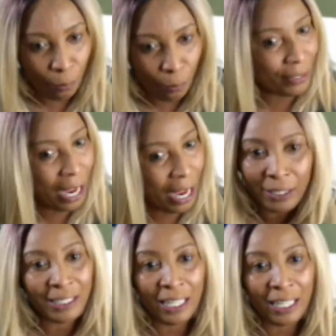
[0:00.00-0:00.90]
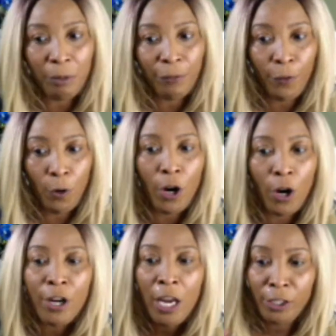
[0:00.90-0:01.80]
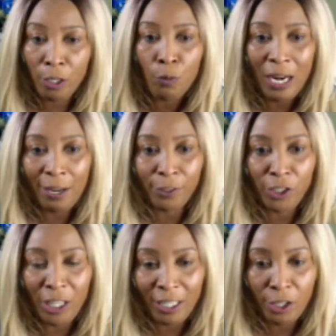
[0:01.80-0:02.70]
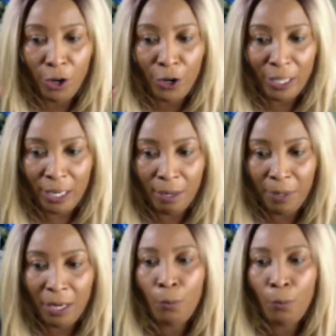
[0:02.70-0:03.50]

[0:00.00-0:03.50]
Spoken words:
We're not going to send it before, so you will have to check your email.